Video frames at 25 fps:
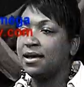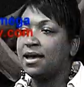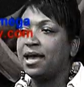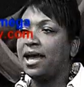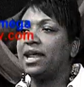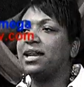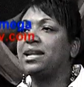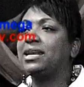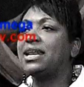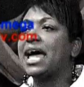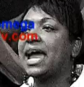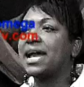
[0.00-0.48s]

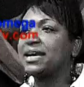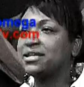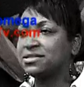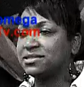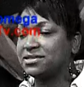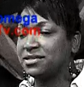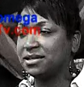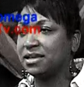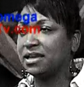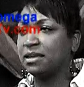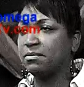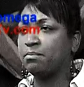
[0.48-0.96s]
and likes
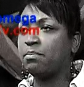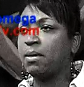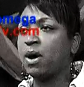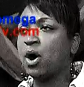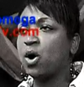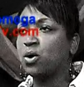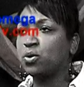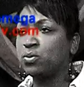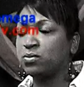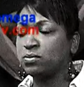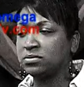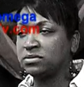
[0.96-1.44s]
to get
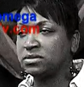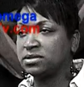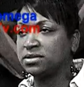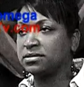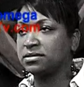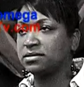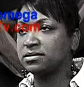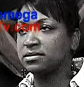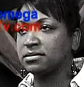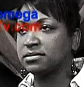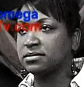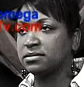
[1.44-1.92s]
boned.
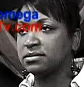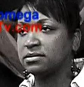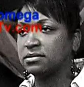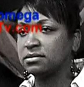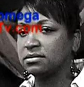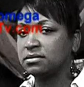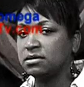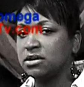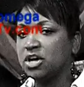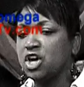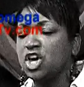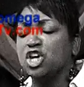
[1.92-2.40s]

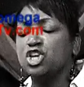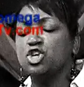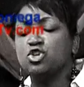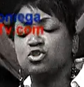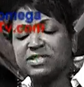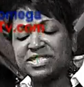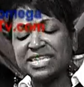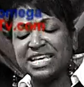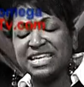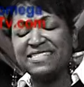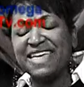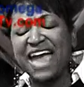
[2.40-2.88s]
You
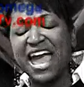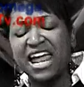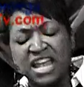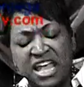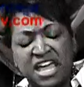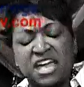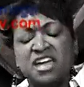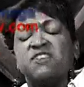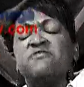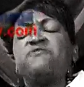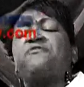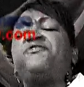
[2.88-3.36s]
see,
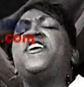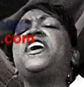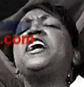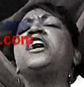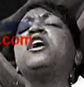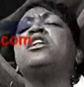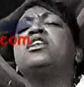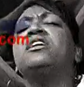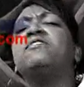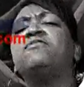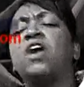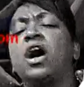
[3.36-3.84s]
that
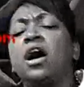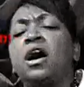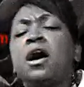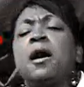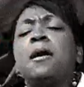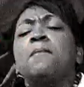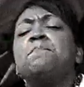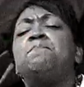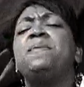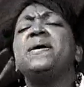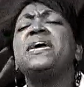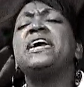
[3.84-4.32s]
feel of a
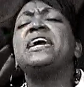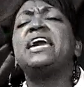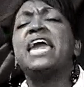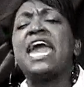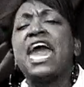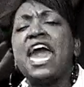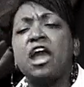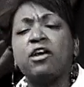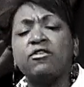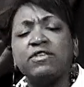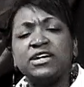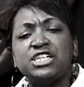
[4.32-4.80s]
big
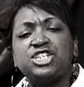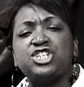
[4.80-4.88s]
hairy